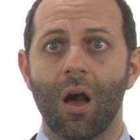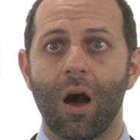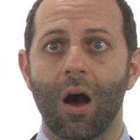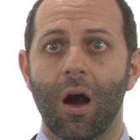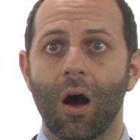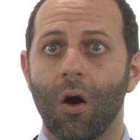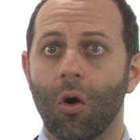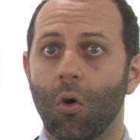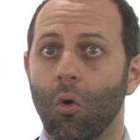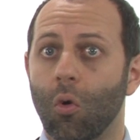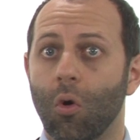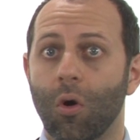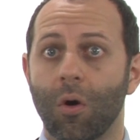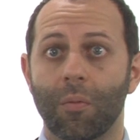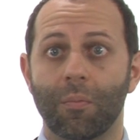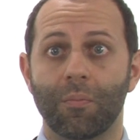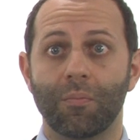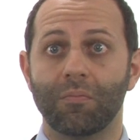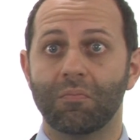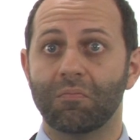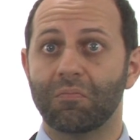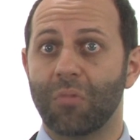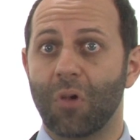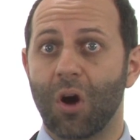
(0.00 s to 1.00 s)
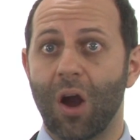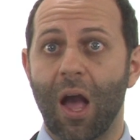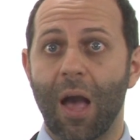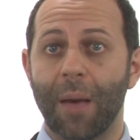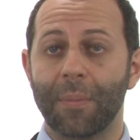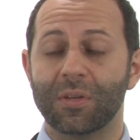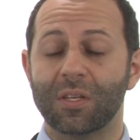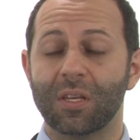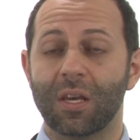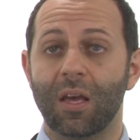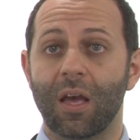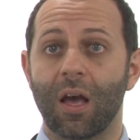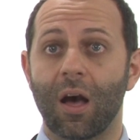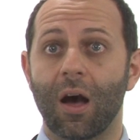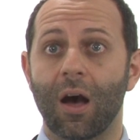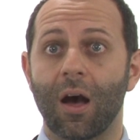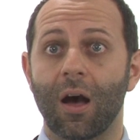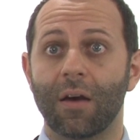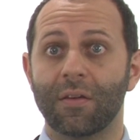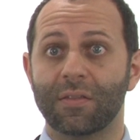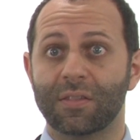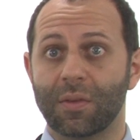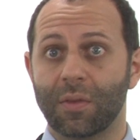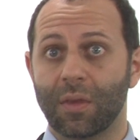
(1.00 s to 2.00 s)
uh, or perhaps
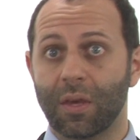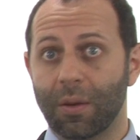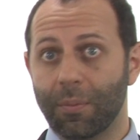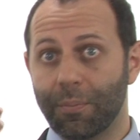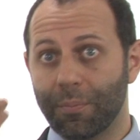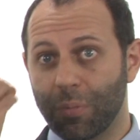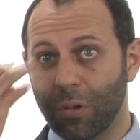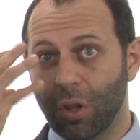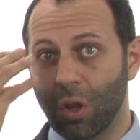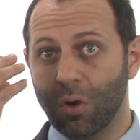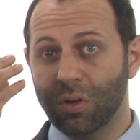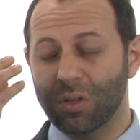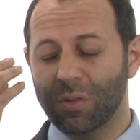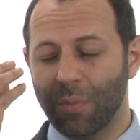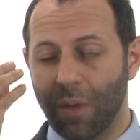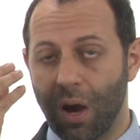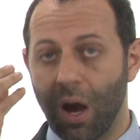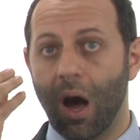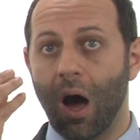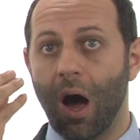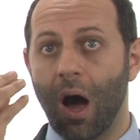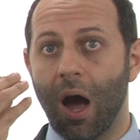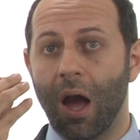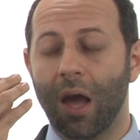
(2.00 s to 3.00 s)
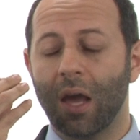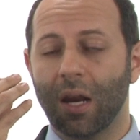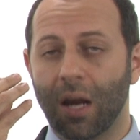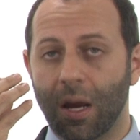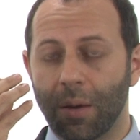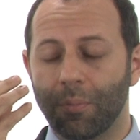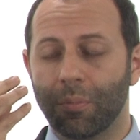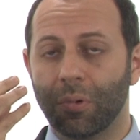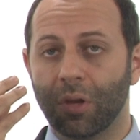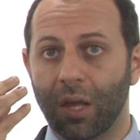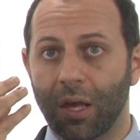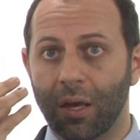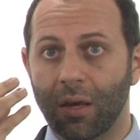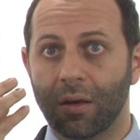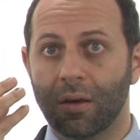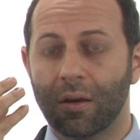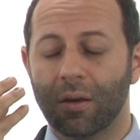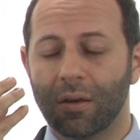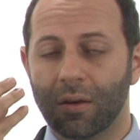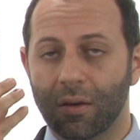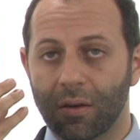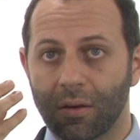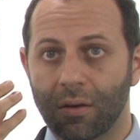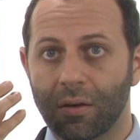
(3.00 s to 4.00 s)
uh, something blows in my eye and I
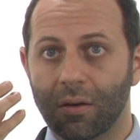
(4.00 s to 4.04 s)
blink